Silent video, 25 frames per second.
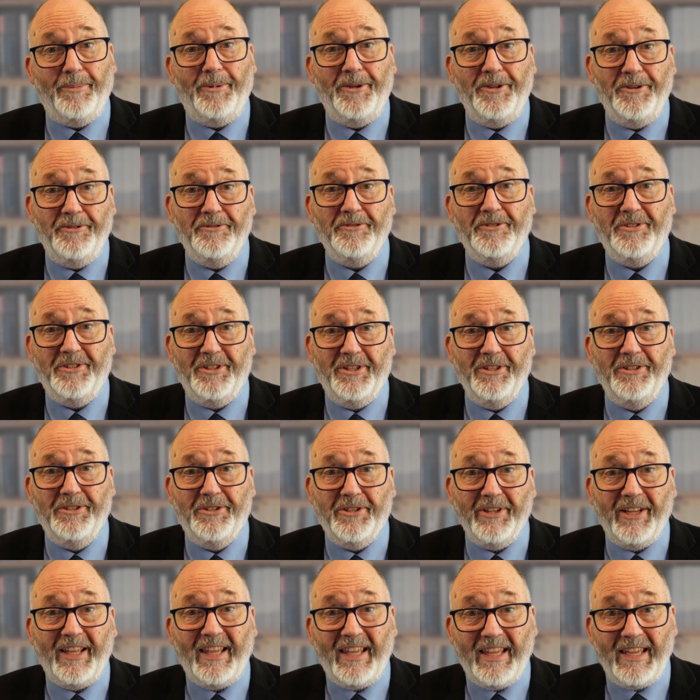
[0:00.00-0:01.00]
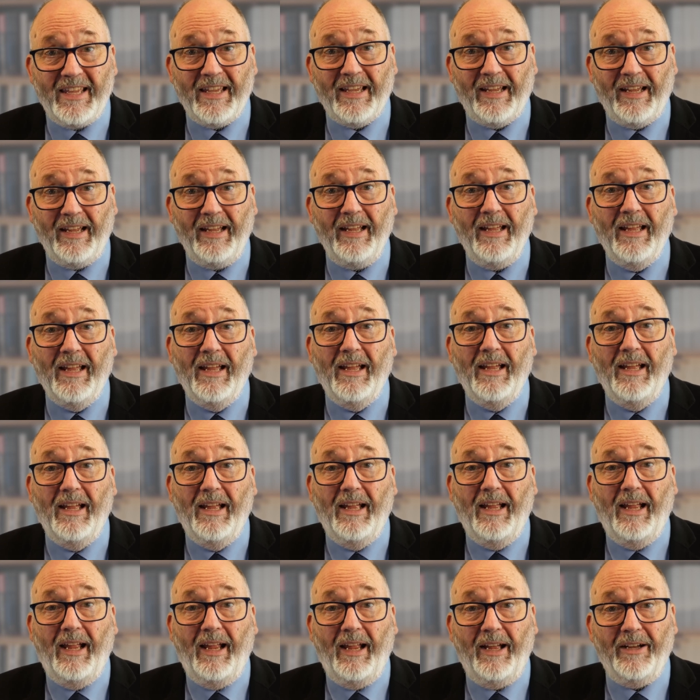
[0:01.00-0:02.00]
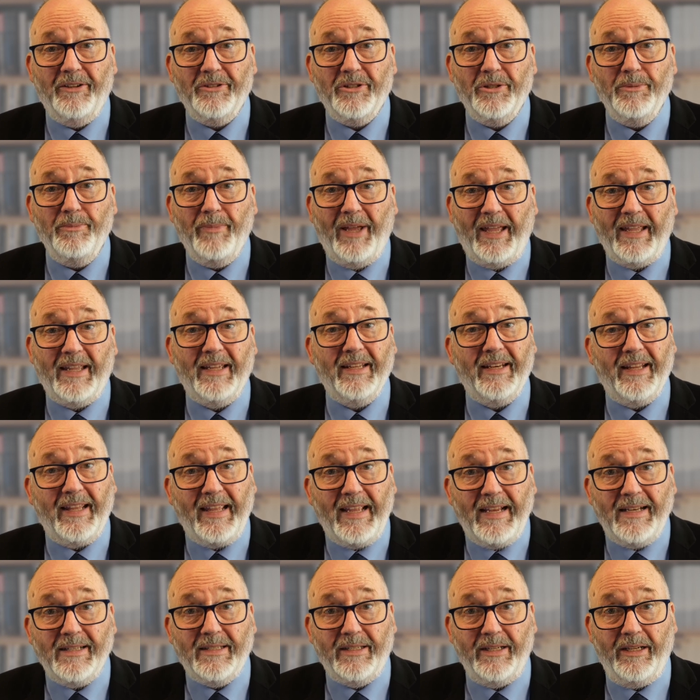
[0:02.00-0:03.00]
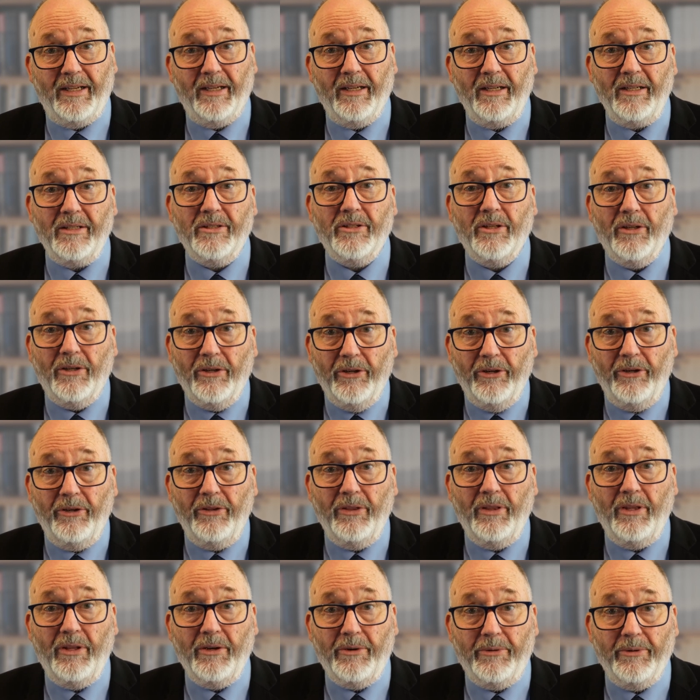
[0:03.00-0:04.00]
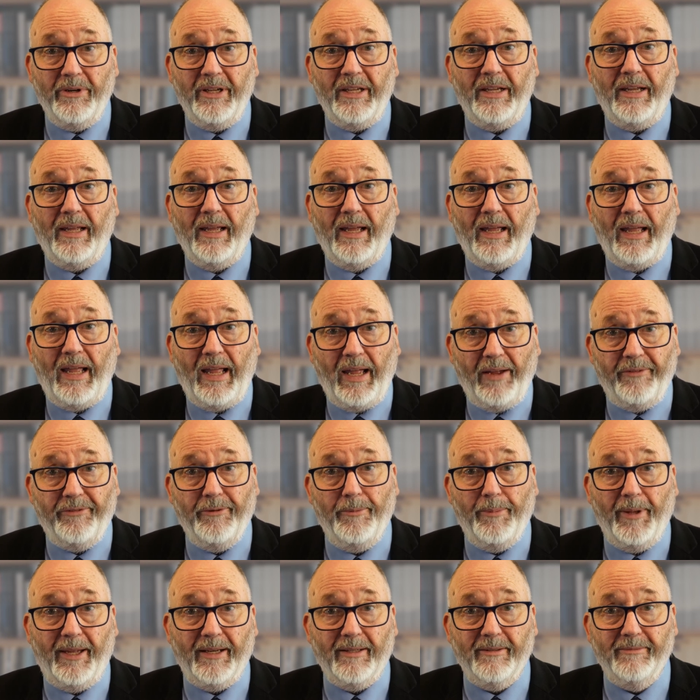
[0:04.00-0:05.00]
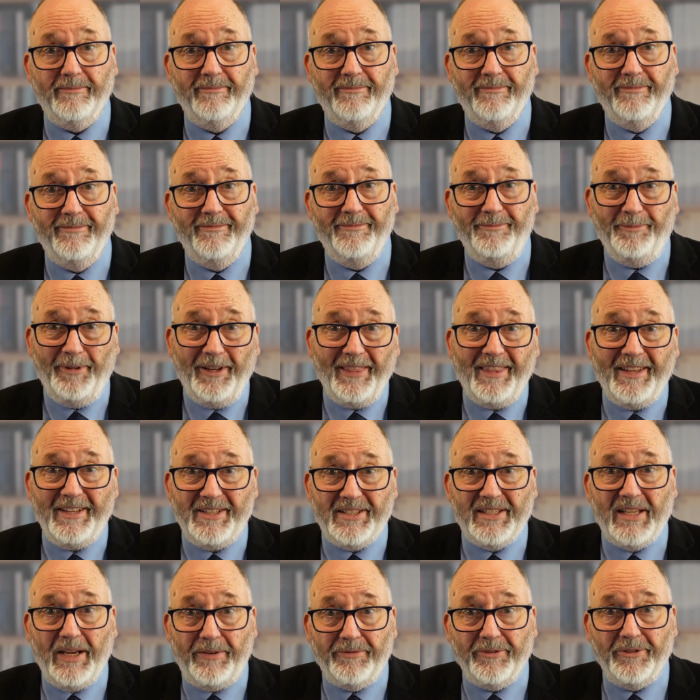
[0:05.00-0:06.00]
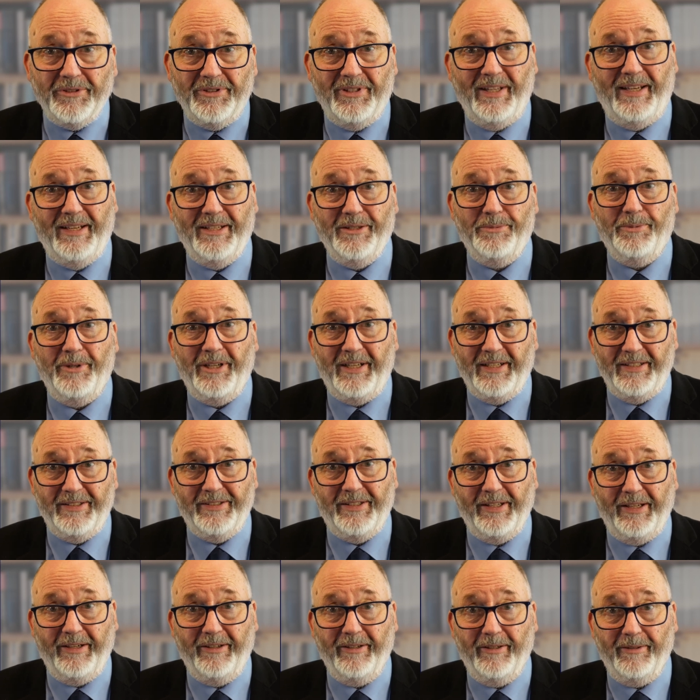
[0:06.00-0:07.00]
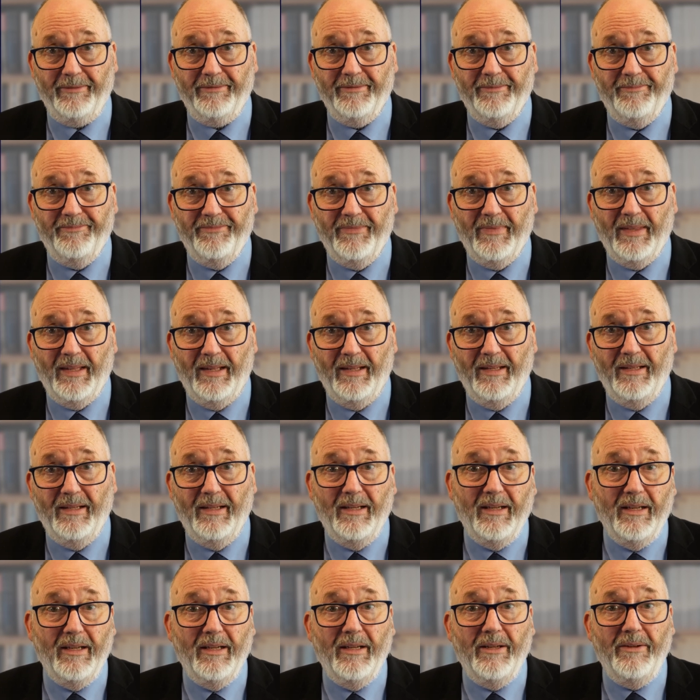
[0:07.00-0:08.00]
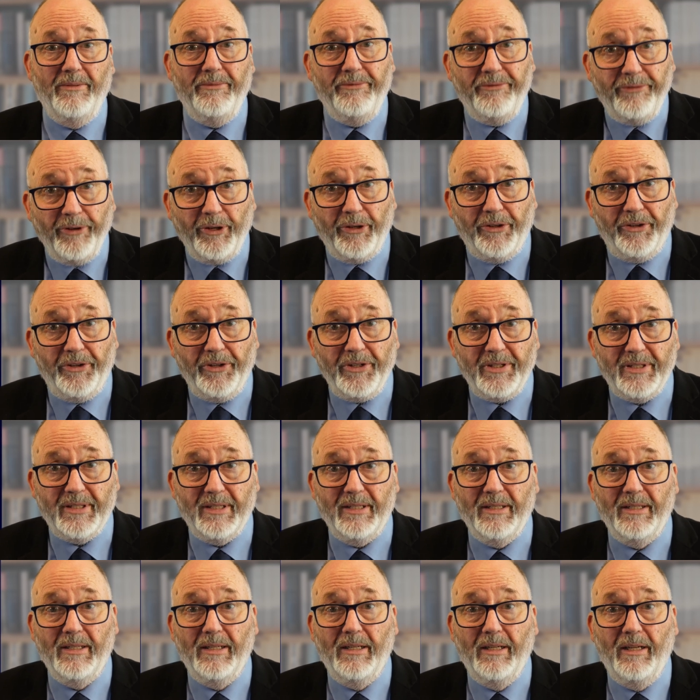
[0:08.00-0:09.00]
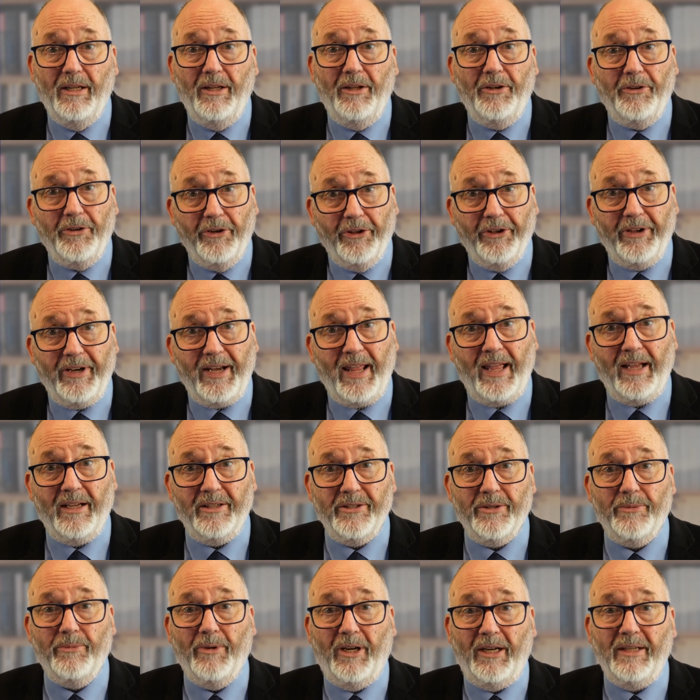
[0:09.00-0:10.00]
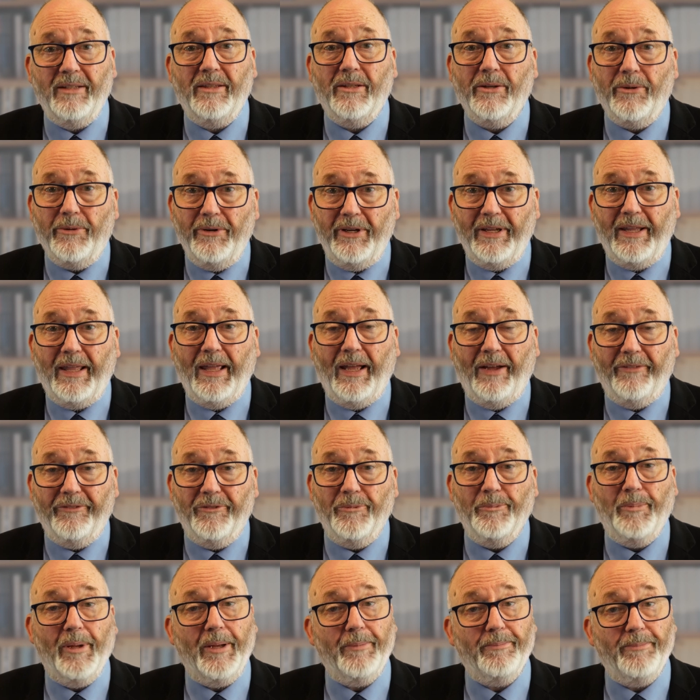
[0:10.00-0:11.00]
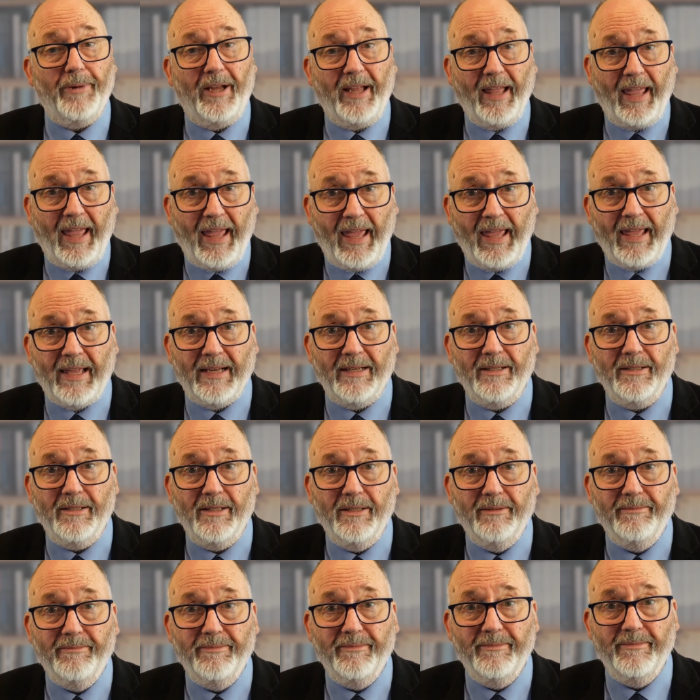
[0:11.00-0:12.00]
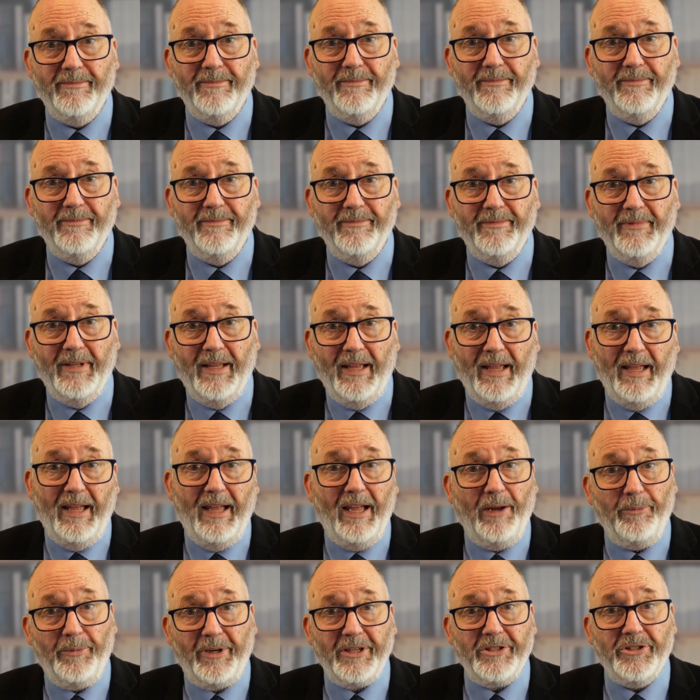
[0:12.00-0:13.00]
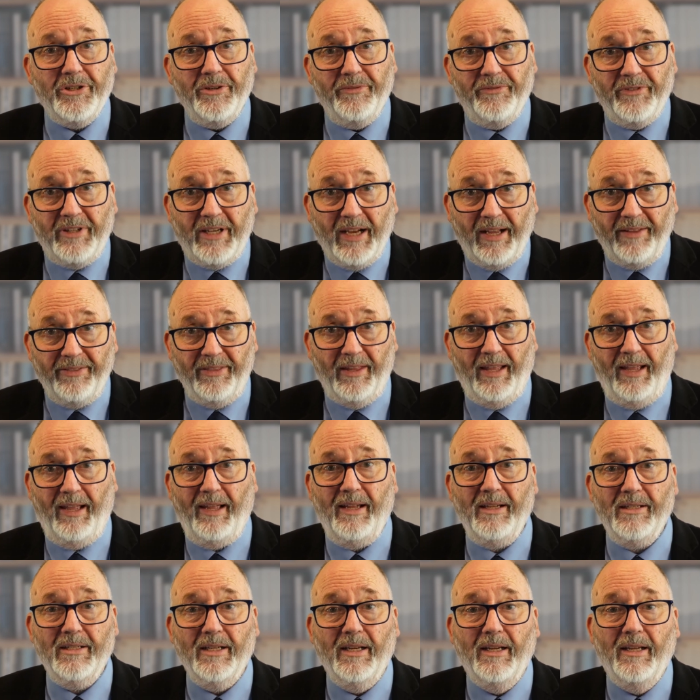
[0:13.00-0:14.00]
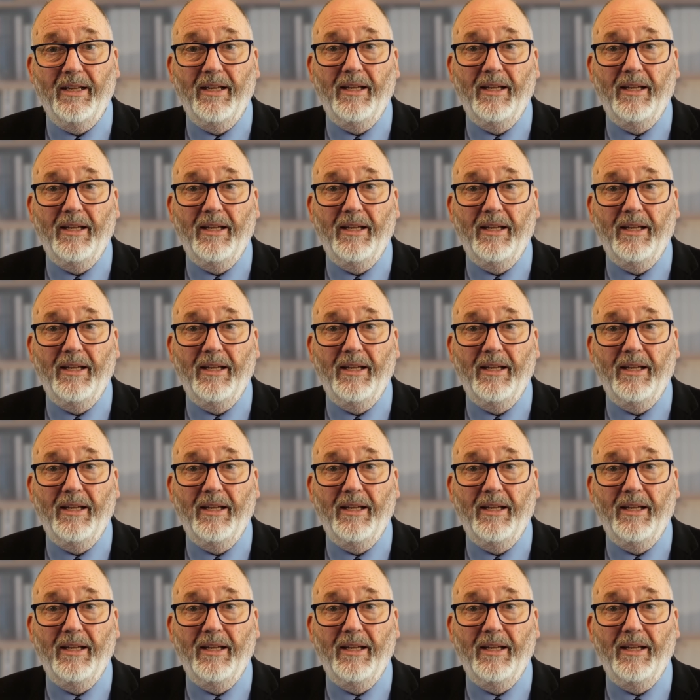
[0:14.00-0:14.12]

be interested to hear how to make it easier to learn the Greek alphabet. Well, there's several things we can think of. First, learn how to write the Greek alphabet by hand. And once you've done that,